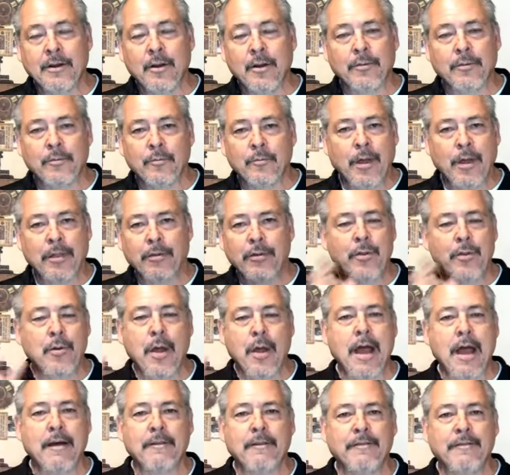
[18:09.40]
whether you
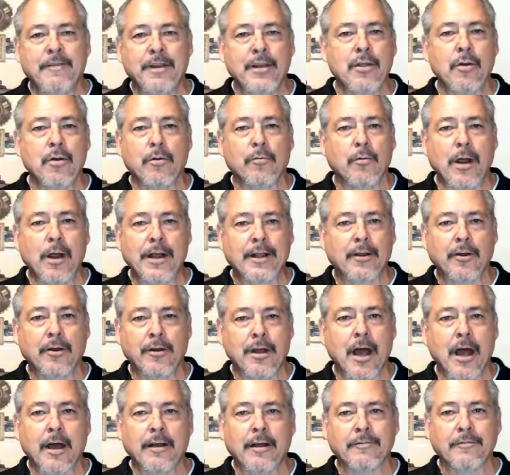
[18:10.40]
have video running or
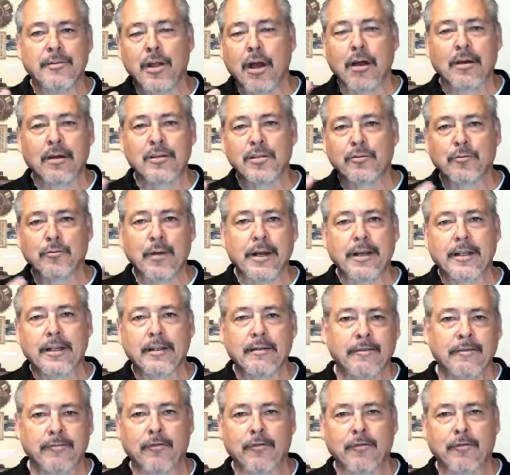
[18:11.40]
not of dogs running and